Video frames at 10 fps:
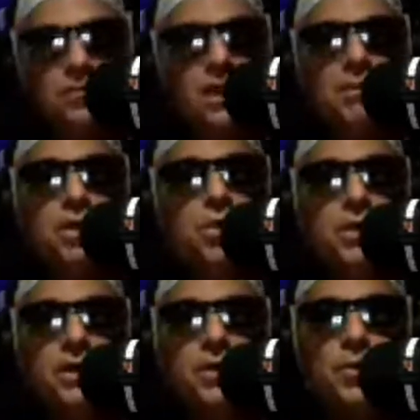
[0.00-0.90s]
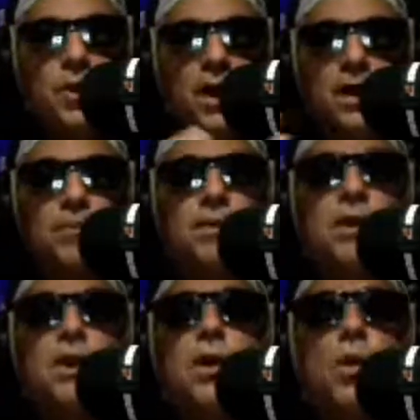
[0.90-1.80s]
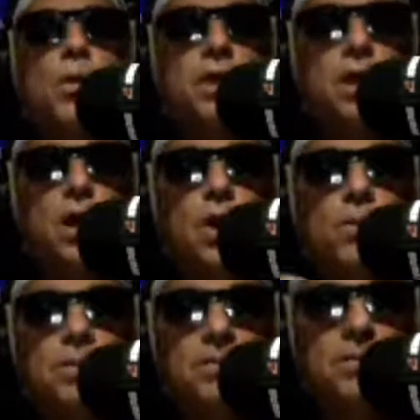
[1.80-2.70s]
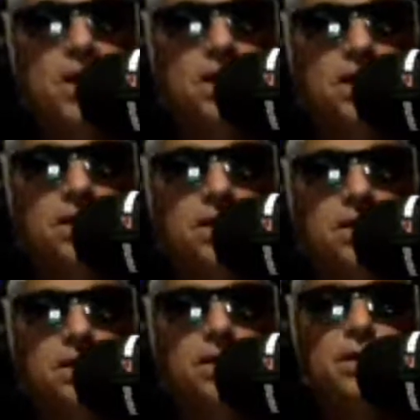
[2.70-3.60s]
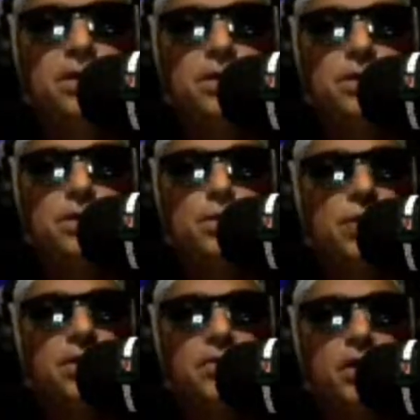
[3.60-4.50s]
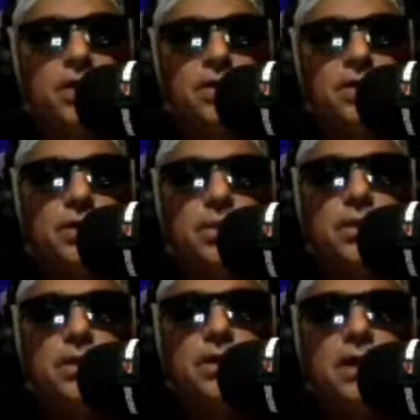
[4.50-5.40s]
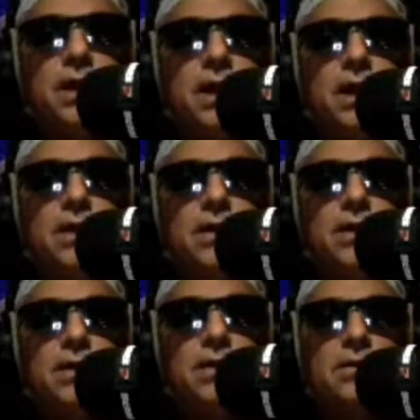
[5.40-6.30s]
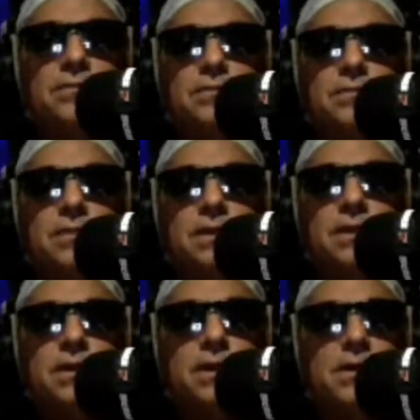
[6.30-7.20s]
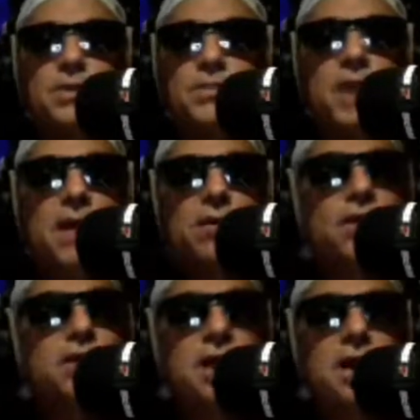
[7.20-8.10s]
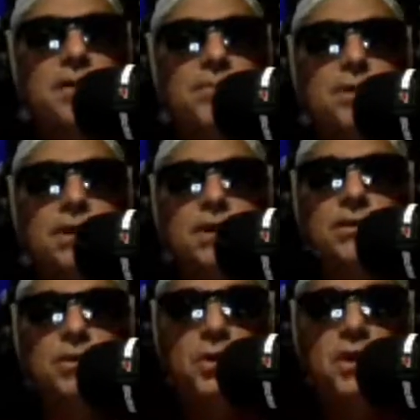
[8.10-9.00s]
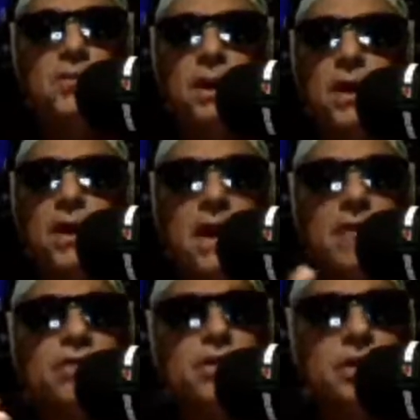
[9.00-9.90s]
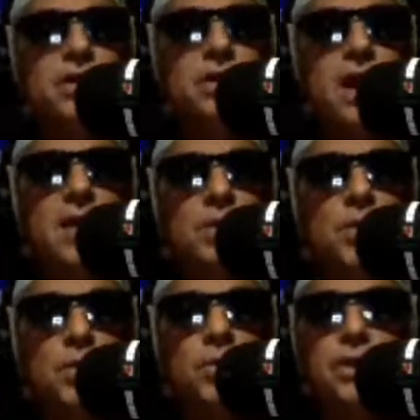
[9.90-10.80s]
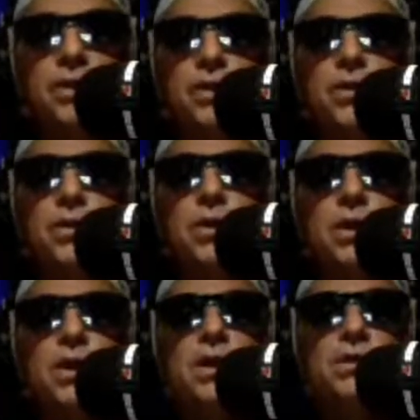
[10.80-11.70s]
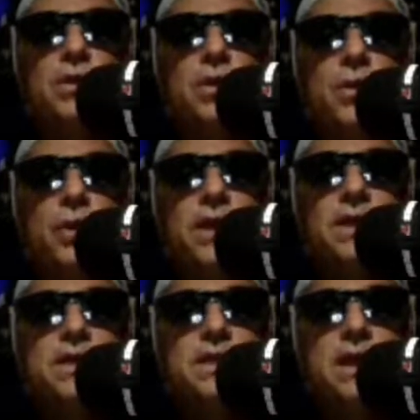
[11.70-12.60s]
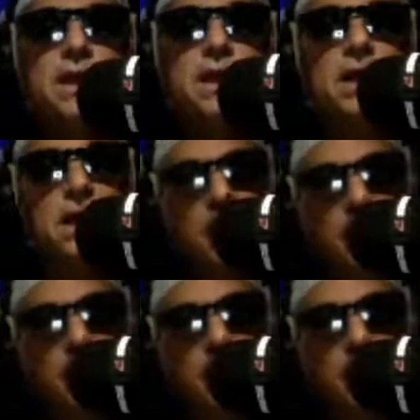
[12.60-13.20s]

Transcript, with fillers: I'm going in it wide open with an open mind to whatever I do. And, uh, and just have a good time. It's really about having a good time at what we do so that we can stay in